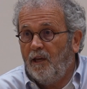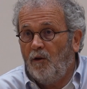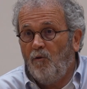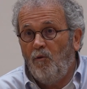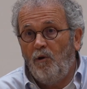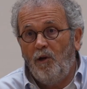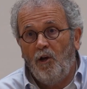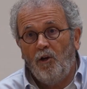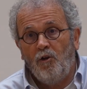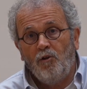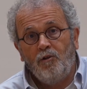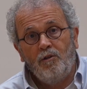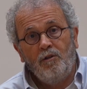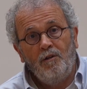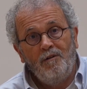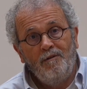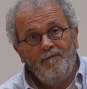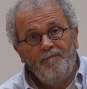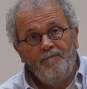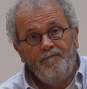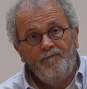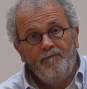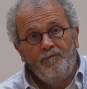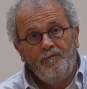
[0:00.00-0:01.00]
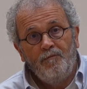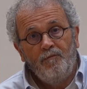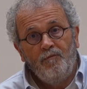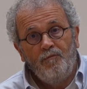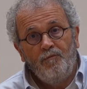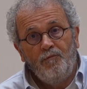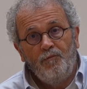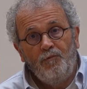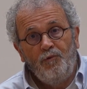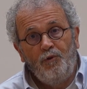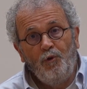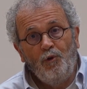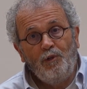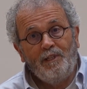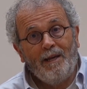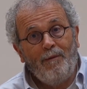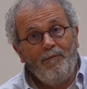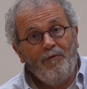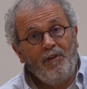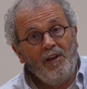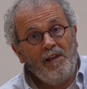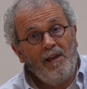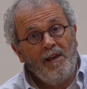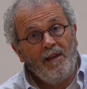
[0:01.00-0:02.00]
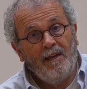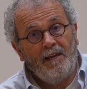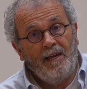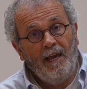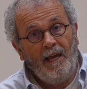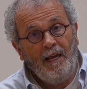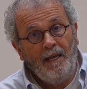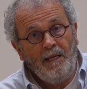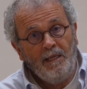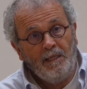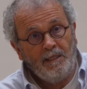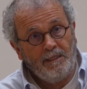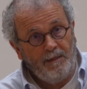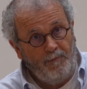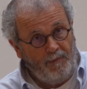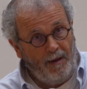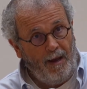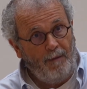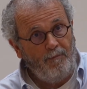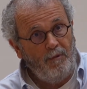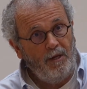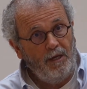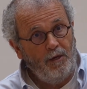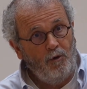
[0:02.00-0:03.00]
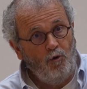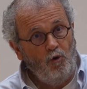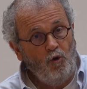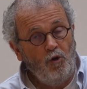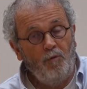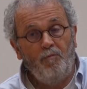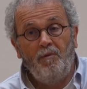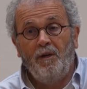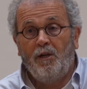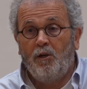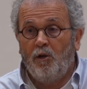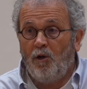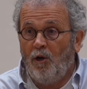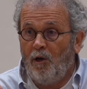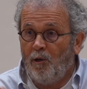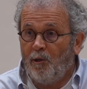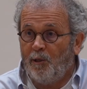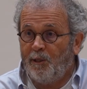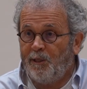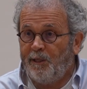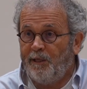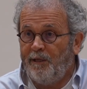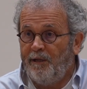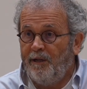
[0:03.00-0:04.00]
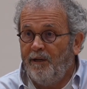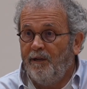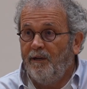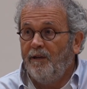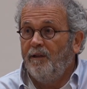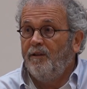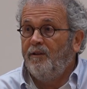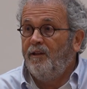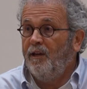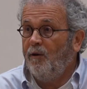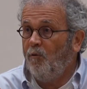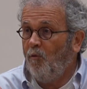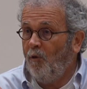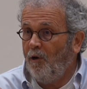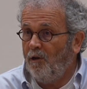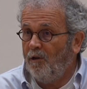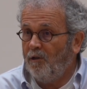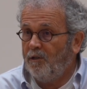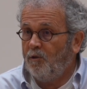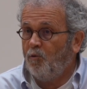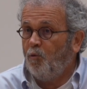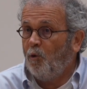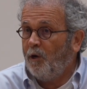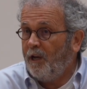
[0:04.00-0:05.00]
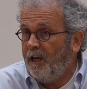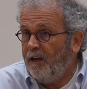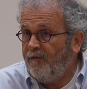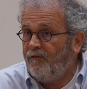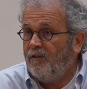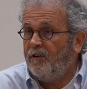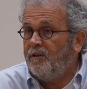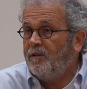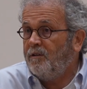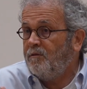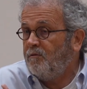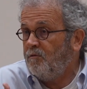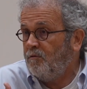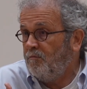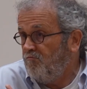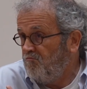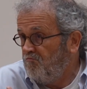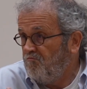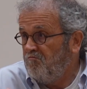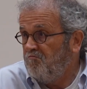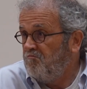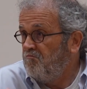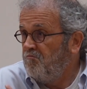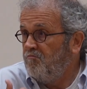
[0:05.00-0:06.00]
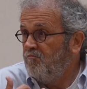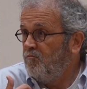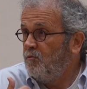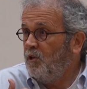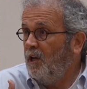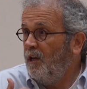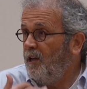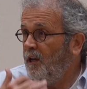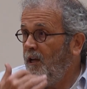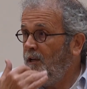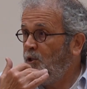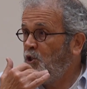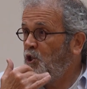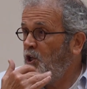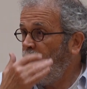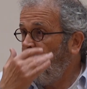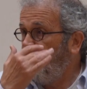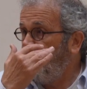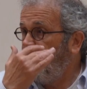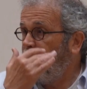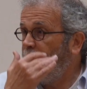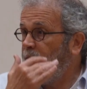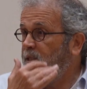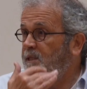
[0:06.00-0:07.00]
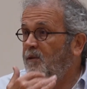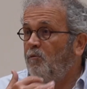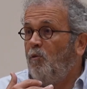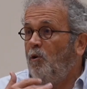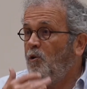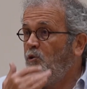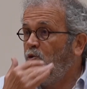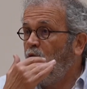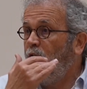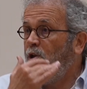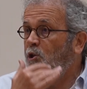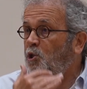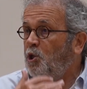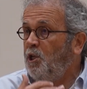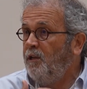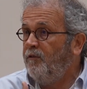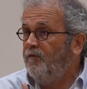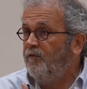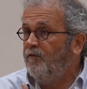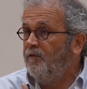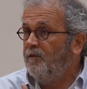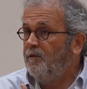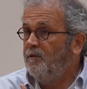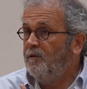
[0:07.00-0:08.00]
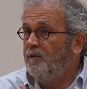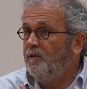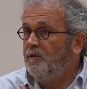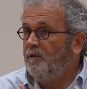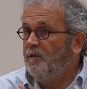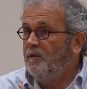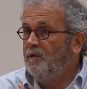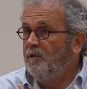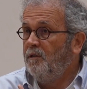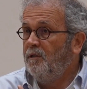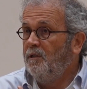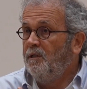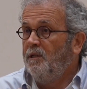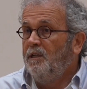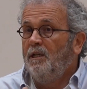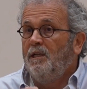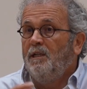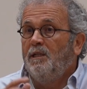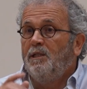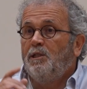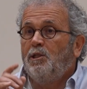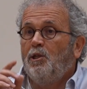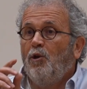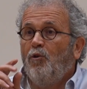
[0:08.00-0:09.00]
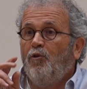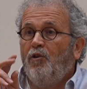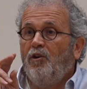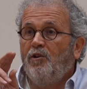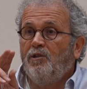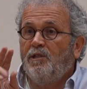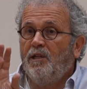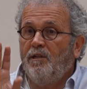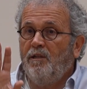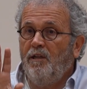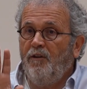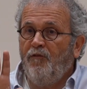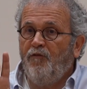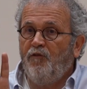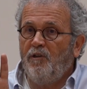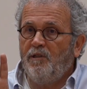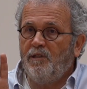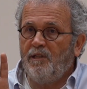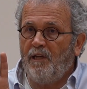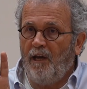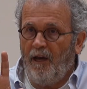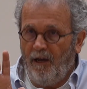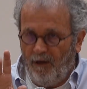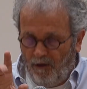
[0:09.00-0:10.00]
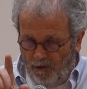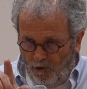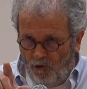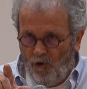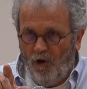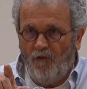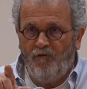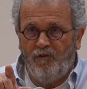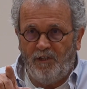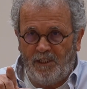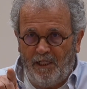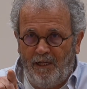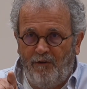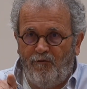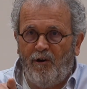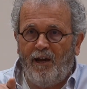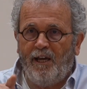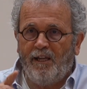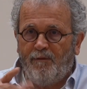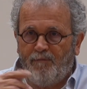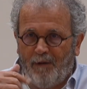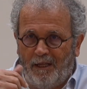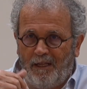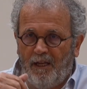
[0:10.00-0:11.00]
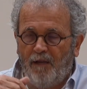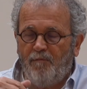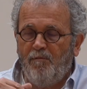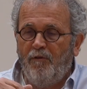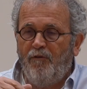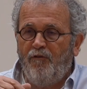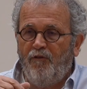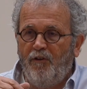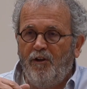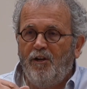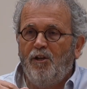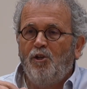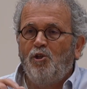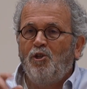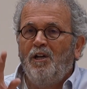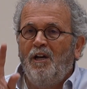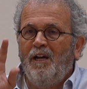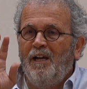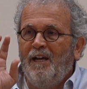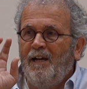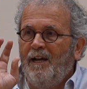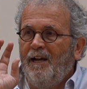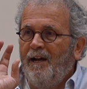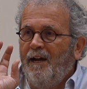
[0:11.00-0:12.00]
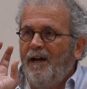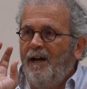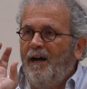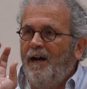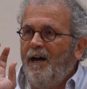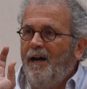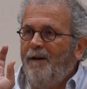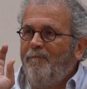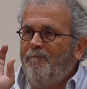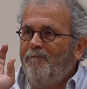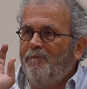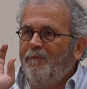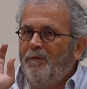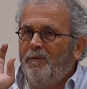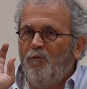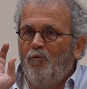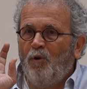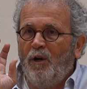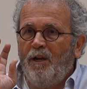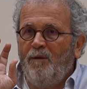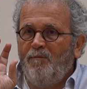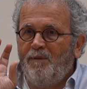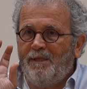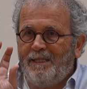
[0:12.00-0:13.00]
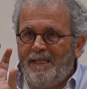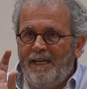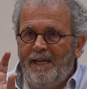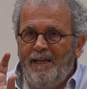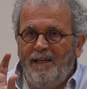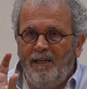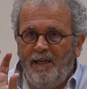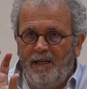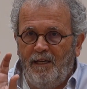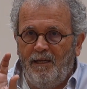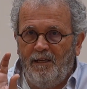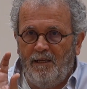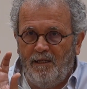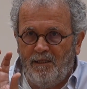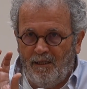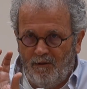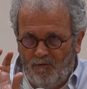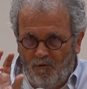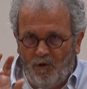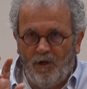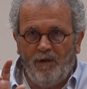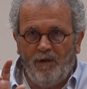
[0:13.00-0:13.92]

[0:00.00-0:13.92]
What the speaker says: they will not do something against the public good because they want whatever achievements they want to achieve? So there's a difference. You're obviously right, but let me finish. What I'm saying is